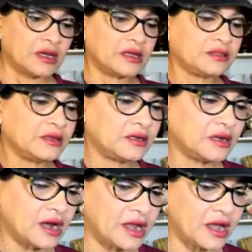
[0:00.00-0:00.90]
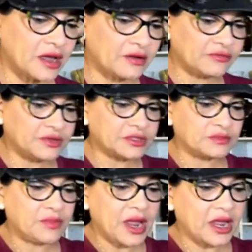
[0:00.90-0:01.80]
And then I have this
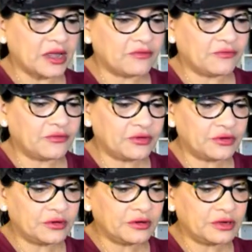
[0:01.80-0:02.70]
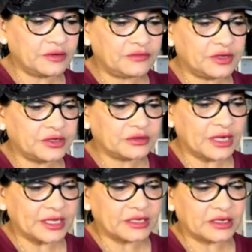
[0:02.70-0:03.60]
bag full of little,
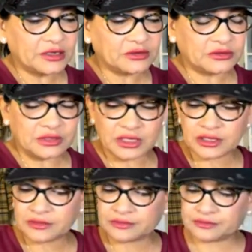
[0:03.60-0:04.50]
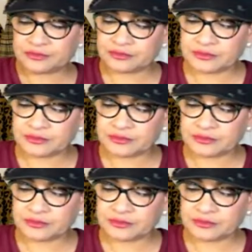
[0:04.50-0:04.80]
like, little, um,